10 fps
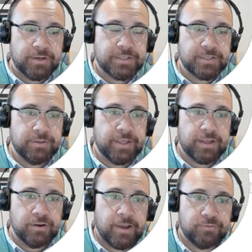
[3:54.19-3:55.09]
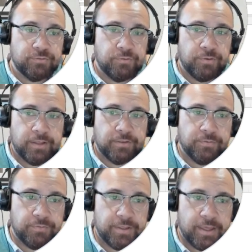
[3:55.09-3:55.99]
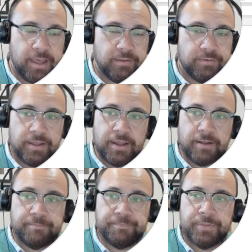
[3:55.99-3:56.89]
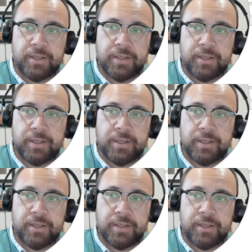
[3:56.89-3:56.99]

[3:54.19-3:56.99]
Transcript: on until they can arrange the transfer of the account to their name.